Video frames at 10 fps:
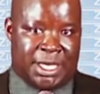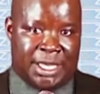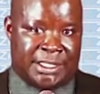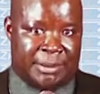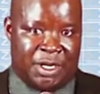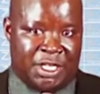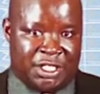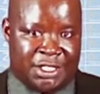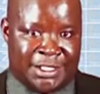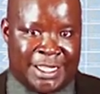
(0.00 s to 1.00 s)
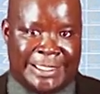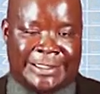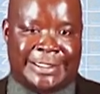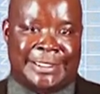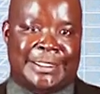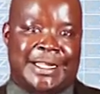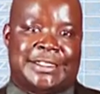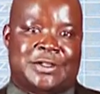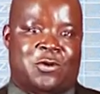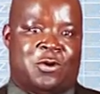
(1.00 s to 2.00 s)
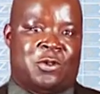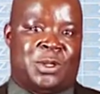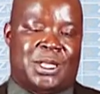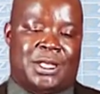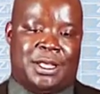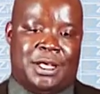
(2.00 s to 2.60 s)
examinations are centered on the